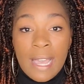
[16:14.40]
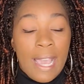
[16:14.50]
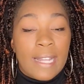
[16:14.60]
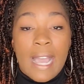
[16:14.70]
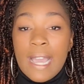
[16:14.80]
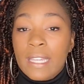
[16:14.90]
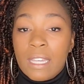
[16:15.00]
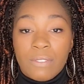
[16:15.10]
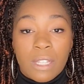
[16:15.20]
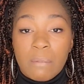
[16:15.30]
and I
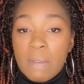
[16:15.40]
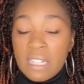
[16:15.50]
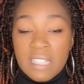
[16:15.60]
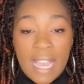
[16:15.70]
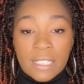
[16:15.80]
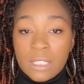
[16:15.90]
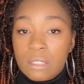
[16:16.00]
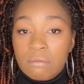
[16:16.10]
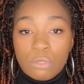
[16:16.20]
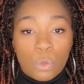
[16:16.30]
give them a nice
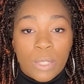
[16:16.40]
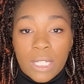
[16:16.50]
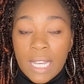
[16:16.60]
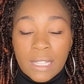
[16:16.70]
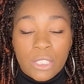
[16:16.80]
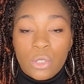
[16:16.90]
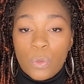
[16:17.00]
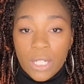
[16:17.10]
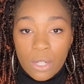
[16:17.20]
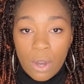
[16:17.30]
at least
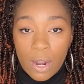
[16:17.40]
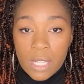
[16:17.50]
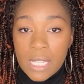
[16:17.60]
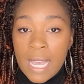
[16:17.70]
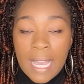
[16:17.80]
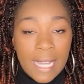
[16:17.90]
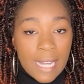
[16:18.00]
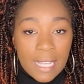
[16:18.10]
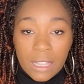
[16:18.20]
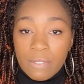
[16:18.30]
20 cards, and
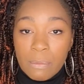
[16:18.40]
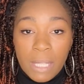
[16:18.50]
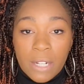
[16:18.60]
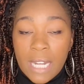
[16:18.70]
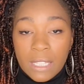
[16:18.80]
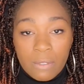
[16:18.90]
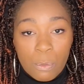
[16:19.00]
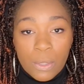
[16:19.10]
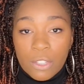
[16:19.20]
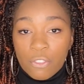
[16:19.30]
I leave them there, and I leave them
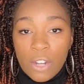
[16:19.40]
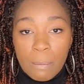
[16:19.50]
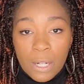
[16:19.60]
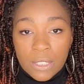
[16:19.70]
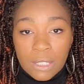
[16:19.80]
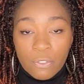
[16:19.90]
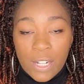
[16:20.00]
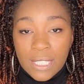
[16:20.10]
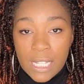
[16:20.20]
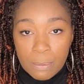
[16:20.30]
with the front
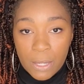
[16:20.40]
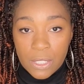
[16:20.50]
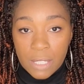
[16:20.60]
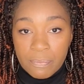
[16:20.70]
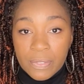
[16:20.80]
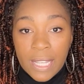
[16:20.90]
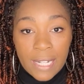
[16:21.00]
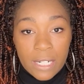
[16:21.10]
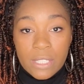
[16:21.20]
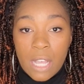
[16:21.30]
desk person.
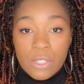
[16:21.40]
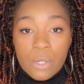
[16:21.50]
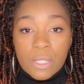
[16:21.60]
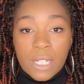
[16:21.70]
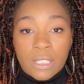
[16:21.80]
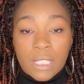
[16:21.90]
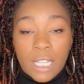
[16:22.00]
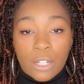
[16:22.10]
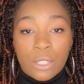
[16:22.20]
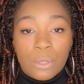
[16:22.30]
And then it's also good to
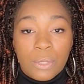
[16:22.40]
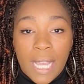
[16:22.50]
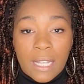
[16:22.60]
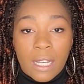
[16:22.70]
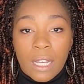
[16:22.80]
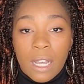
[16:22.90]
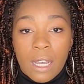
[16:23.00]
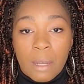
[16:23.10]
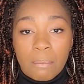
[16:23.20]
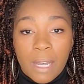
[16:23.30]
include like a
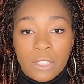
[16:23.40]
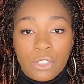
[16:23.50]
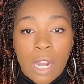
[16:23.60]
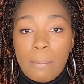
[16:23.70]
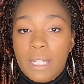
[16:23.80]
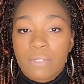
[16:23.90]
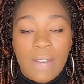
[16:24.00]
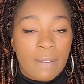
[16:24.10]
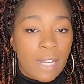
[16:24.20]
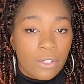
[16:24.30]
Starbucks
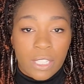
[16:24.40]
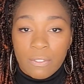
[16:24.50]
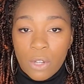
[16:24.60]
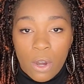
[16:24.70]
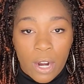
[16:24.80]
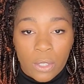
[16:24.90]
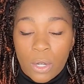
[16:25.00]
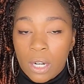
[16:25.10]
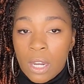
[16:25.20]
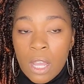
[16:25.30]
$5 gift card,
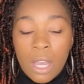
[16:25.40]
or